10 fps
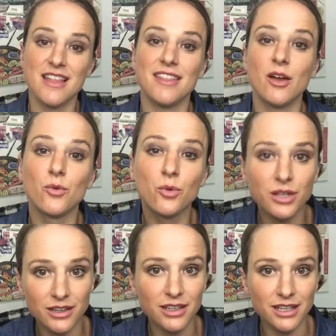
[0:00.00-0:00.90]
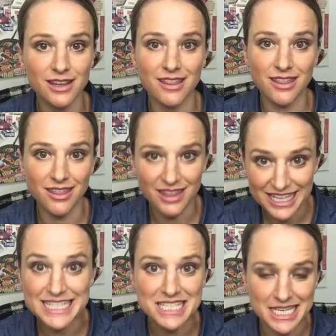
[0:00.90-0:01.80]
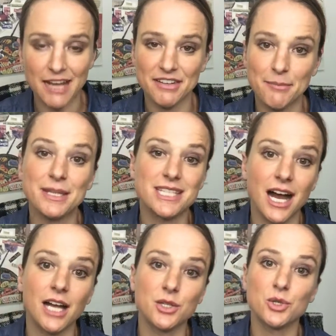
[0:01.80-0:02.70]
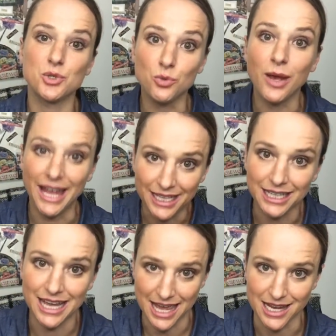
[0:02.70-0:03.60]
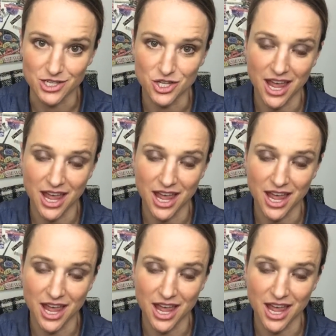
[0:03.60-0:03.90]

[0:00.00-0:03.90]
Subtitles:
that really this stuff can be taught to any age.